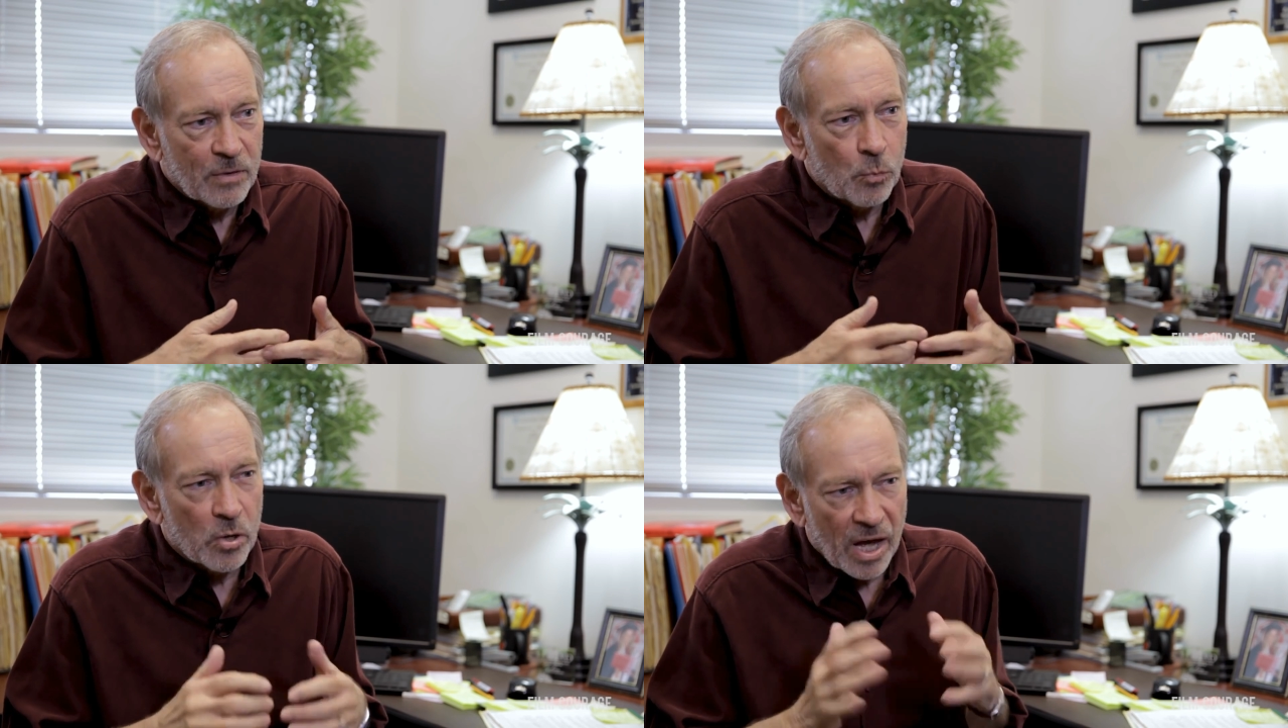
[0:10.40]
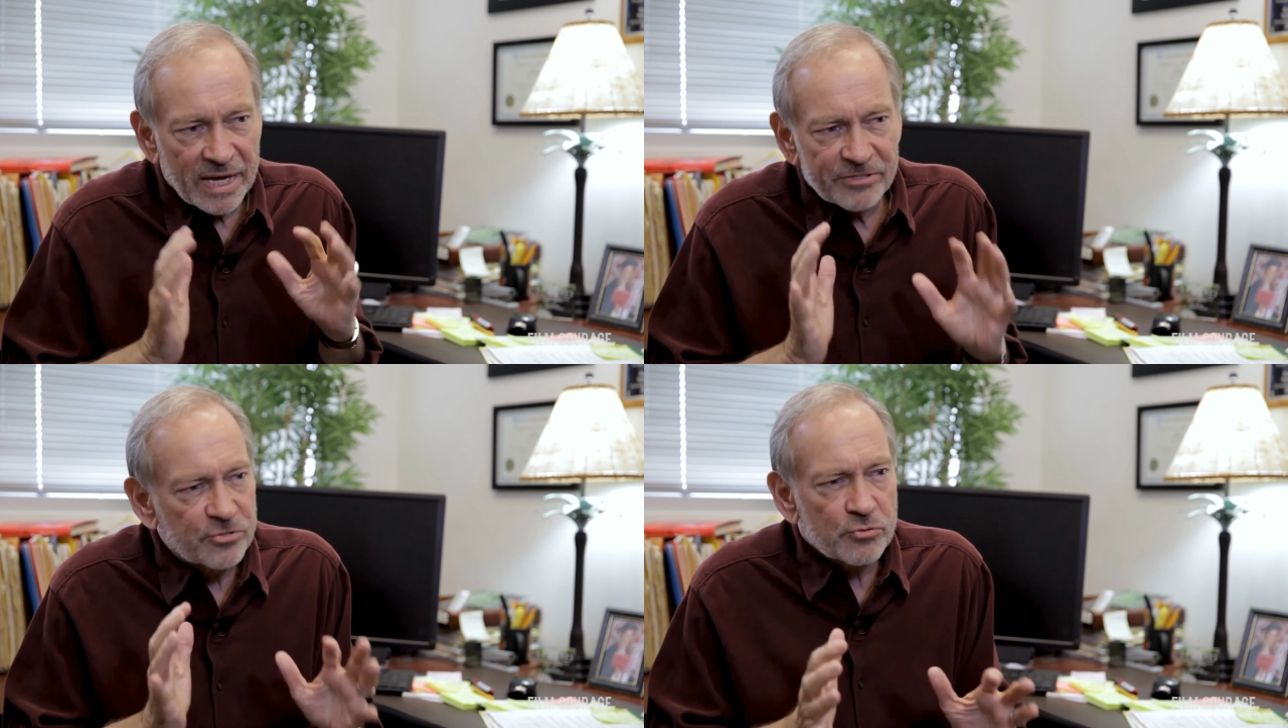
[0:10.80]
when I
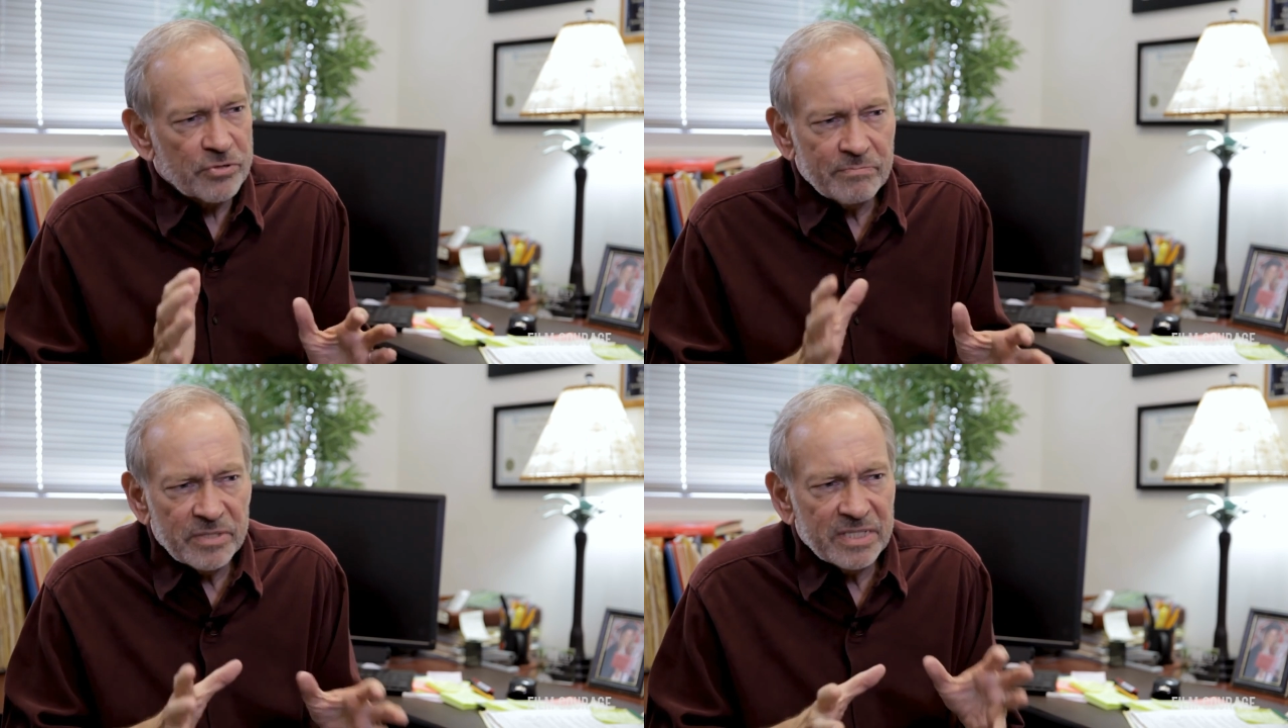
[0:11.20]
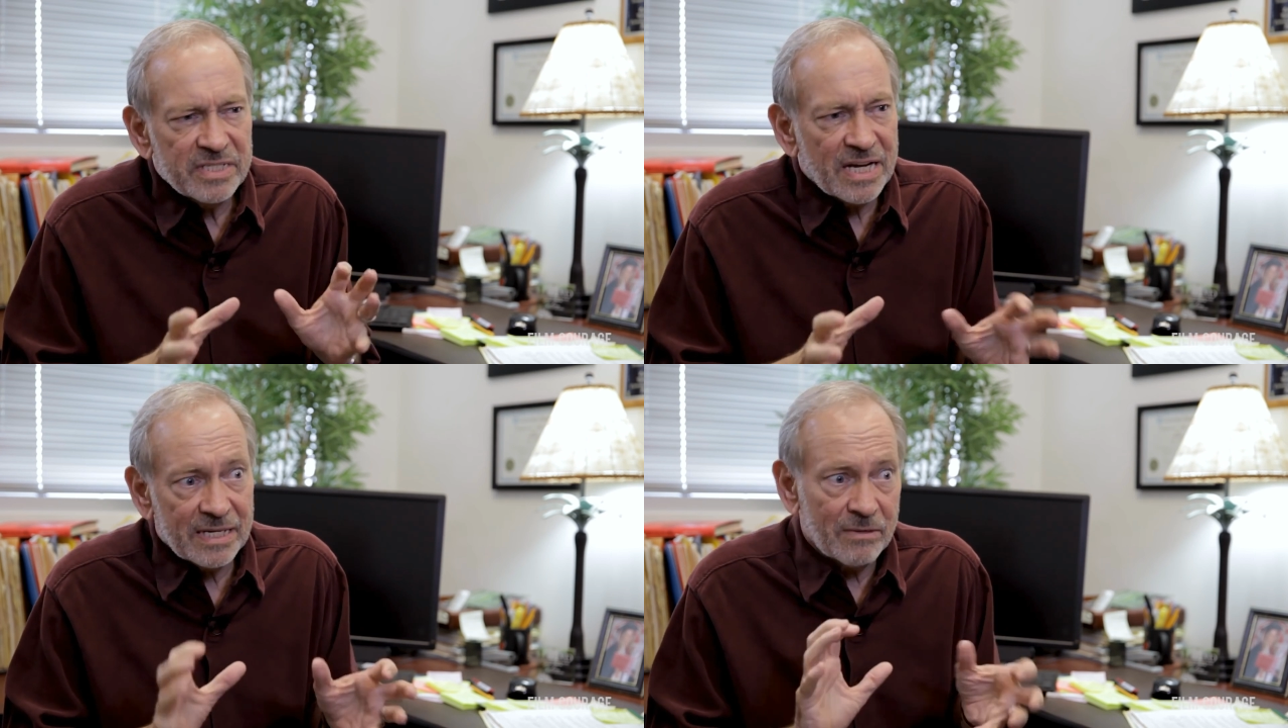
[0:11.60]
had trimmed it
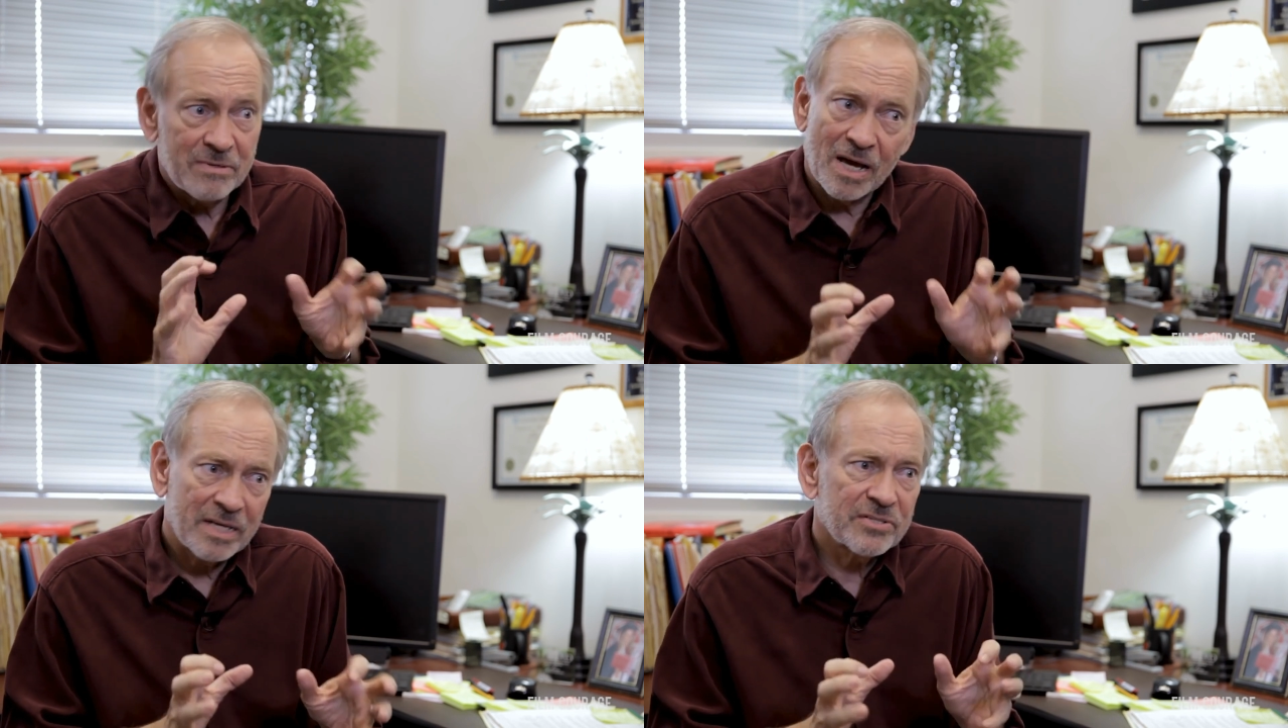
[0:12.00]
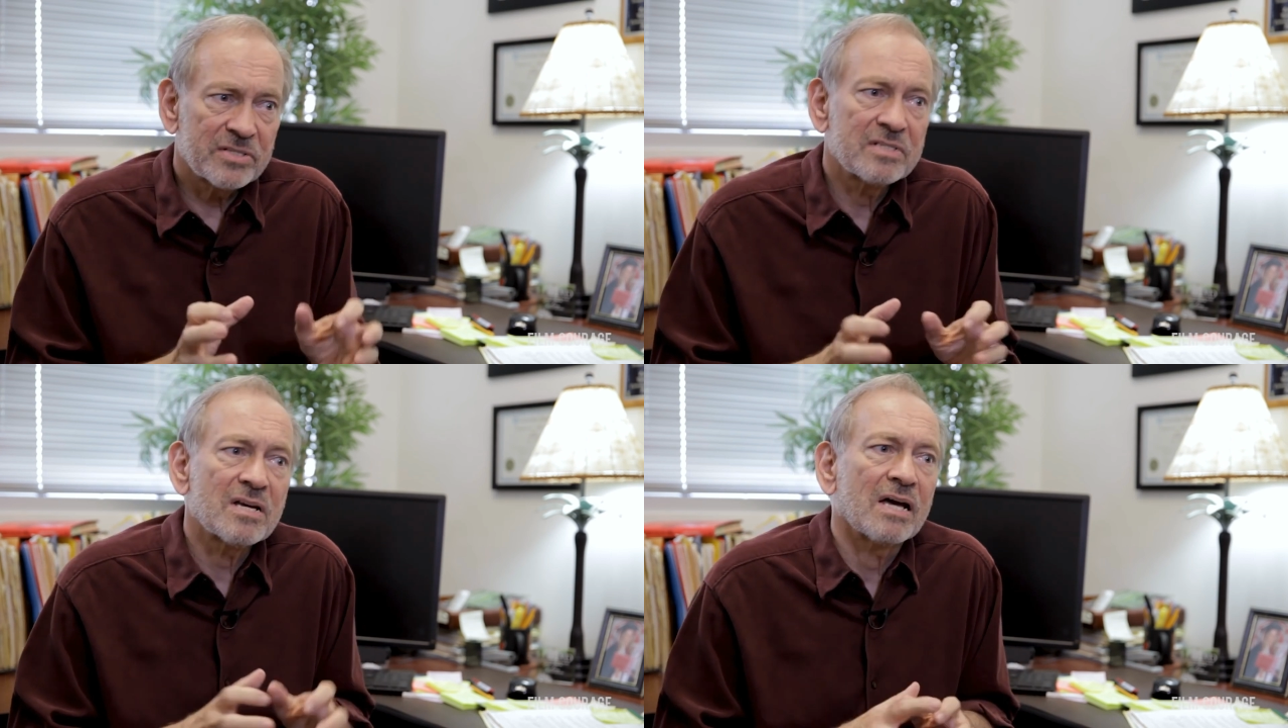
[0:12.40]
down nice
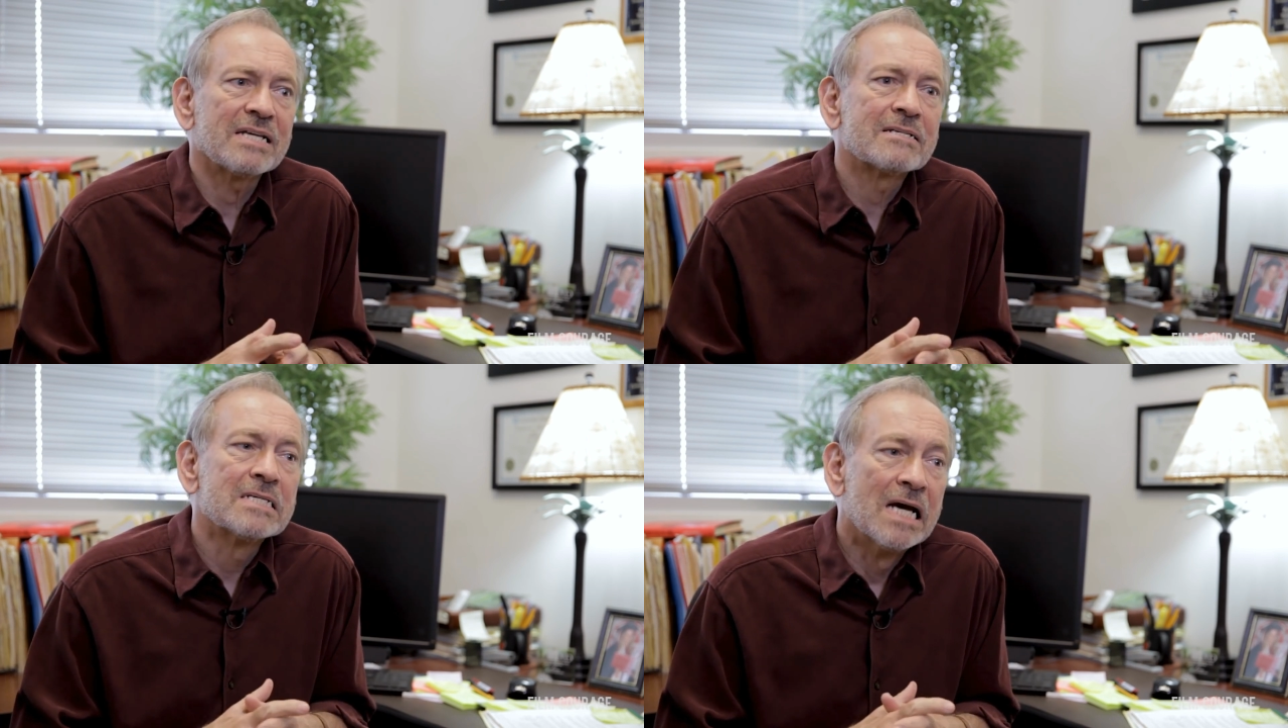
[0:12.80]
and tight,